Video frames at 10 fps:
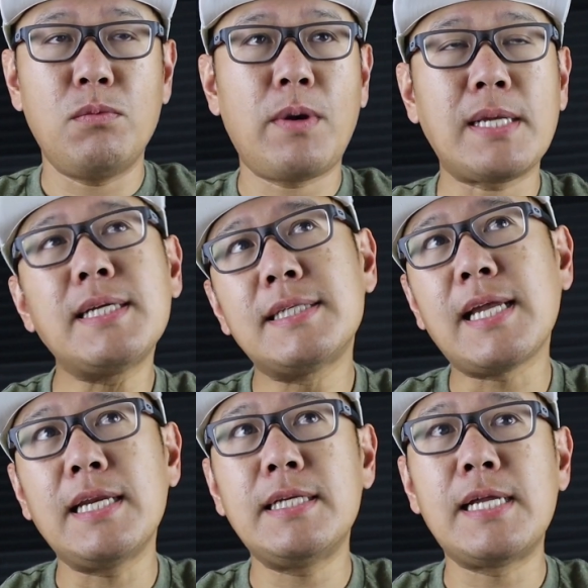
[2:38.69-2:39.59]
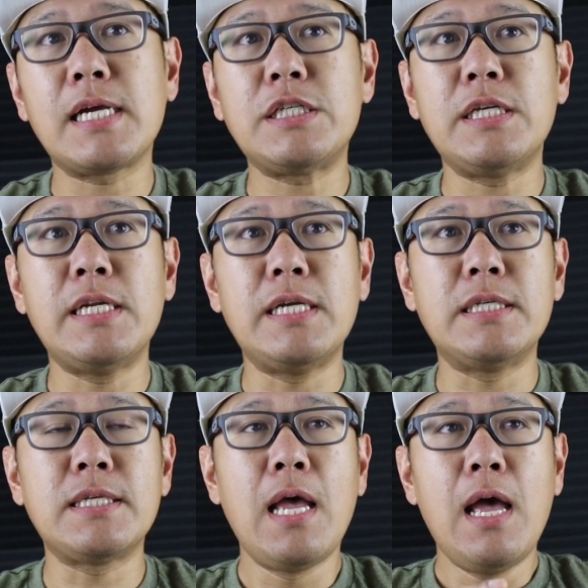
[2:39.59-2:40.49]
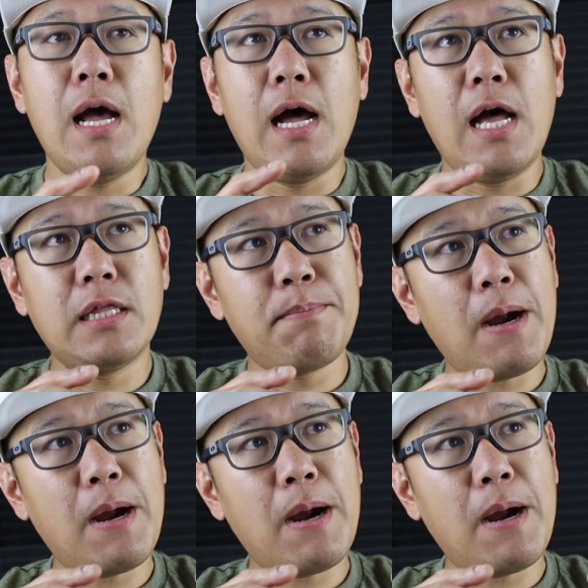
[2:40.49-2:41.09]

When I say sight detection is the